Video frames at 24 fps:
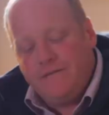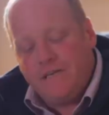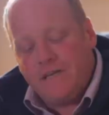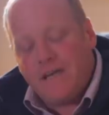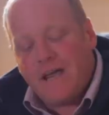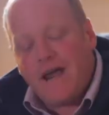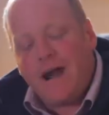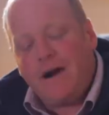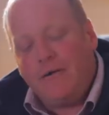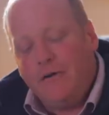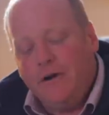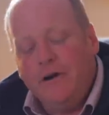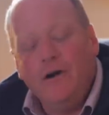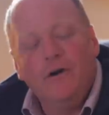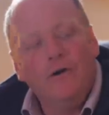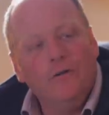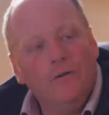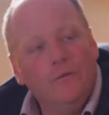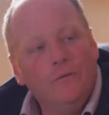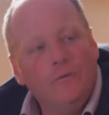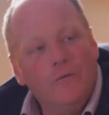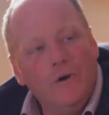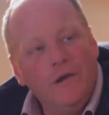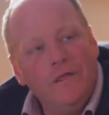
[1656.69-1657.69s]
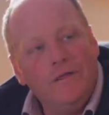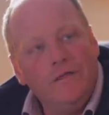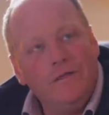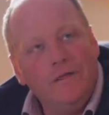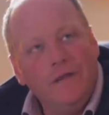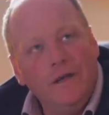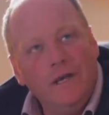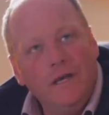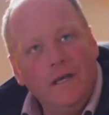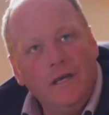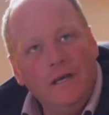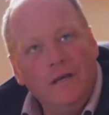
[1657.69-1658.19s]
to carry on with
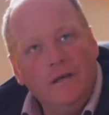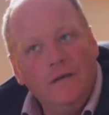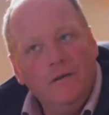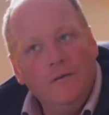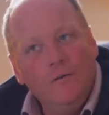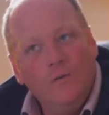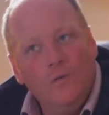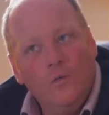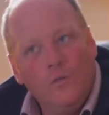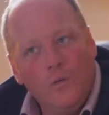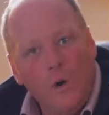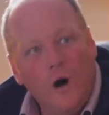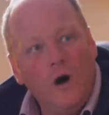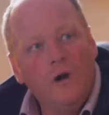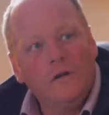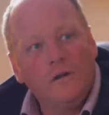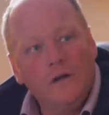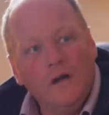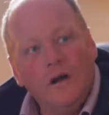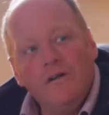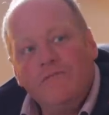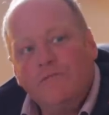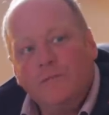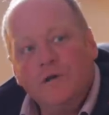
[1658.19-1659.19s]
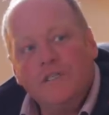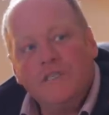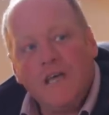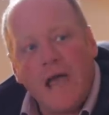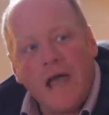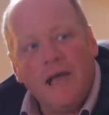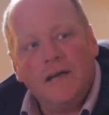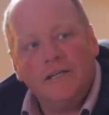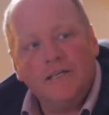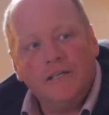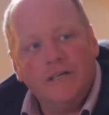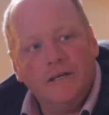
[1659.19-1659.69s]
the wildlife
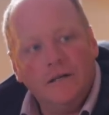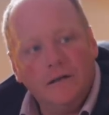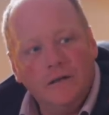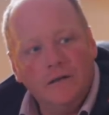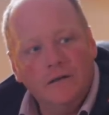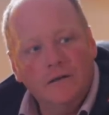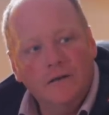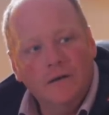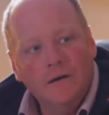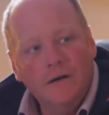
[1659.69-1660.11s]
protection,